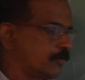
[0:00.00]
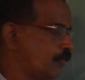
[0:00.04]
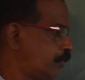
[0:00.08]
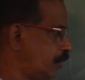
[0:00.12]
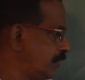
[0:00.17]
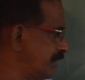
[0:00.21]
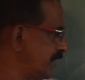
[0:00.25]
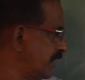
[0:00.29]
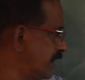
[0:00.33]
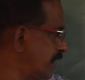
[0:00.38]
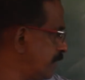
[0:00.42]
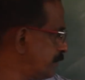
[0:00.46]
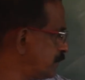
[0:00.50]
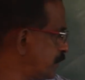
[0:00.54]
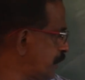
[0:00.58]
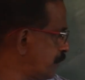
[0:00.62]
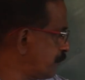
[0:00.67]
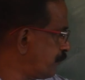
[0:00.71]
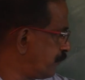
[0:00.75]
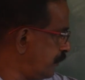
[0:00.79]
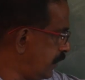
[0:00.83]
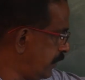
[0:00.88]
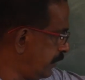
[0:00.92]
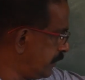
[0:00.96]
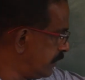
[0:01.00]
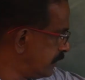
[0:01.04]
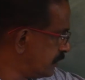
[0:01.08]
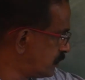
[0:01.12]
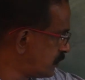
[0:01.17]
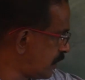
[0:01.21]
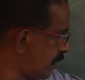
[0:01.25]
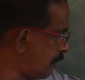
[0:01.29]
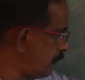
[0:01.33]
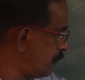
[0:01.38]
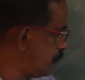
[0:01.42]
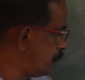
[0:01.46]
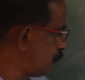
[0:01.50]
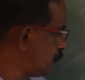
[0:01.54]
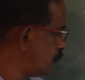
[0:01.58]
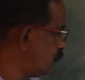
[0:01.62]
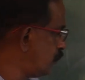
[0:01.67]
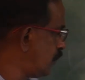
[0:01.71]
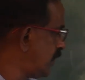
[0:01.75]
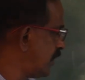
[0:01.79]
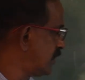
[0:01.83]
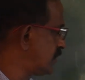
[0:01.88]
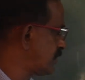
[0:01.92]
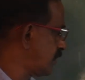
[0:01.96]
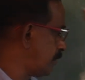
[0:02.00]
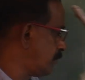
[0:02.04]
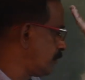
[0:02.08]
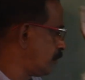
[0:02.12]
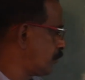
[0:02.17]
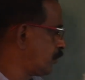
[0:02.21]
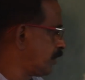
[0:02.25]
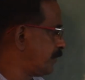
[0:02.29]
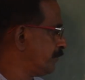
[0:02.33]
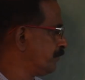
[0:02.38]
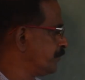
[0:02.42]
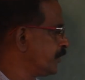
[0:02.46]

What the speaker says: All the gaps are filled in sample 2 and sample 1.